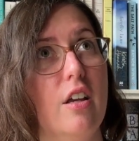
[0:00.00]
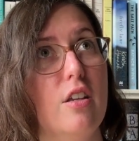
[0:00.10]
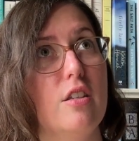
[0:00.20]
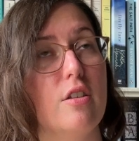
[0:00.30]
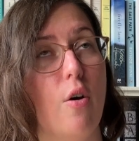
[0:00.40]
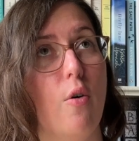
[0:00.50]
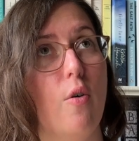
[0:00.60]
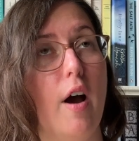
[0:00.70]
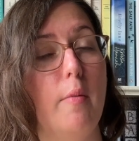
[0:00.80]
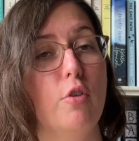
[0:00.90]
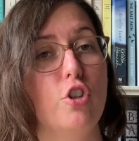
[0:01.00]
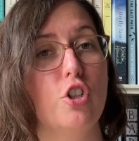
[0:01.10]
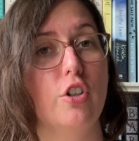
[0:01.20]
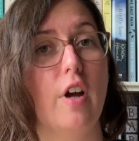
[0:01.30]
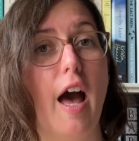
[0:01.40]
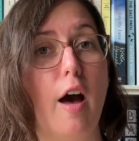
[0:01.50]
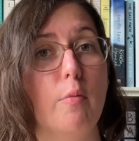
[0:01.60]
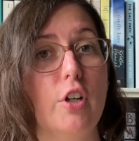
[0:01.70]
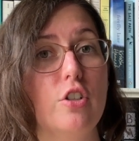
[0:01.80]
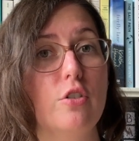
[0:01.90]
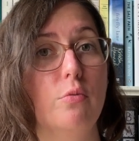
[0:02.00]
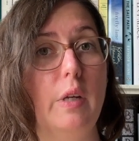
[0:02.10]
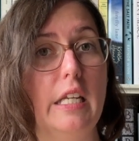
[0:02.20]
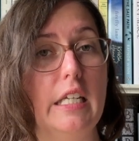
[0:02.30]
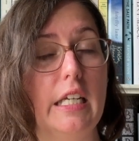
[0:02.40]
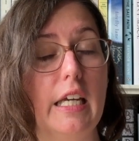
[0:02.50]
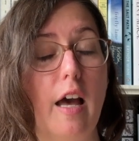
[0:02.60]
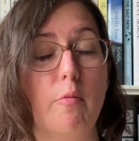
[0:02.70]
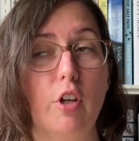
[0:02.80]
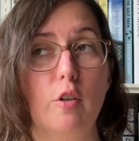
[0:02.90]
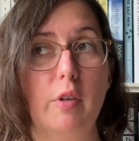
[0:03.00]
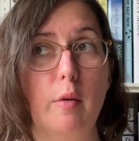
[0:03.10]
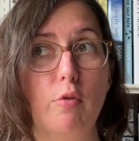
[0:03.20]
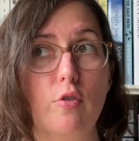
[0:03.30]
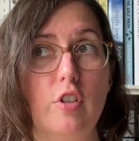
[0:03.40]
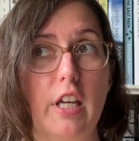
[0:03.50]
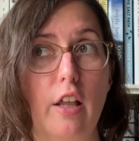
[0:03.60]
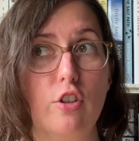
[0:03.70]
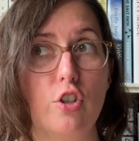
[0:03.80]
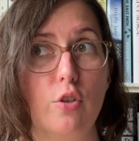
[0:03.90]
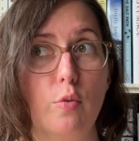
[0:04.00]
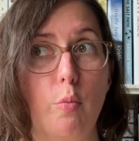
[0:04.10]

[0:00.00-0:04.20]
So I'm not sure how much reading I'm going to be able to get to,